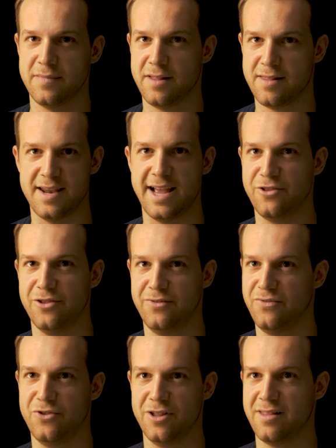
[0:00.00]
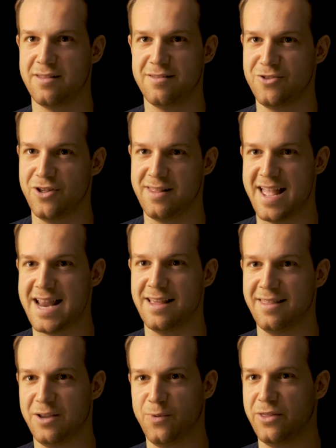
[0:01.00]
snatch of just
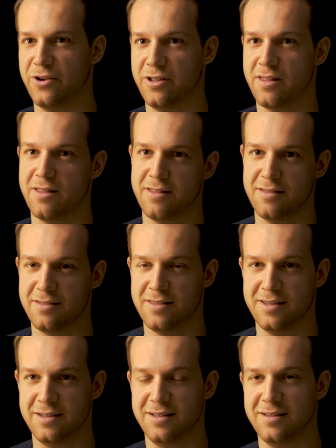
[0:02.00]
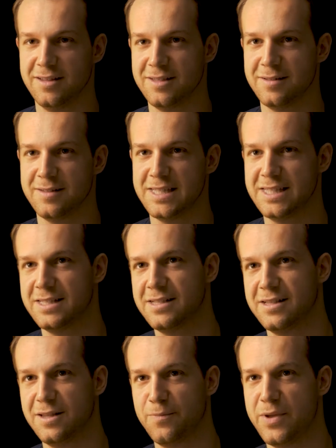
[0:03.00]
anything, whether it's the
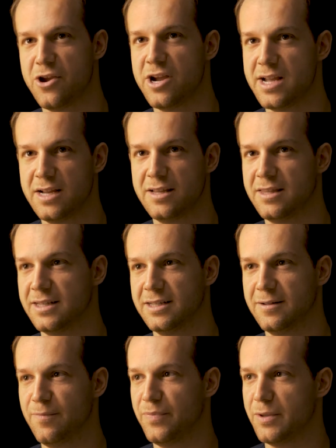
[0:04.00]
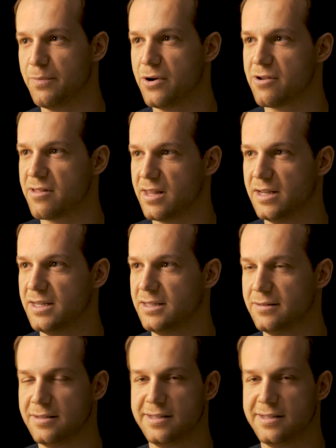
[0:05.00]
period, the person.